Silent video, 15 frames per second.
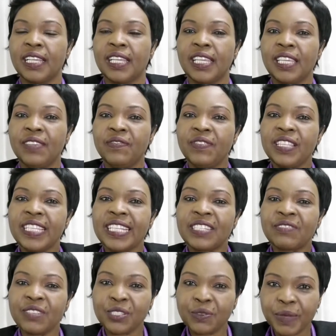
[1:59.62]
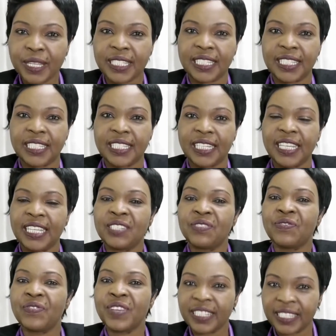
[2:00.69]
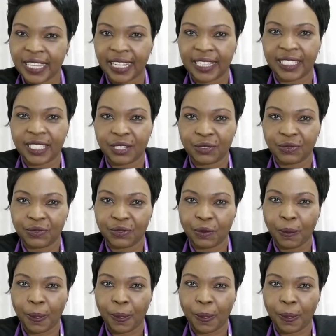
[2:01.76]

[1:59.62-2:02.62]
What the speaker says: even the treatment is very successful.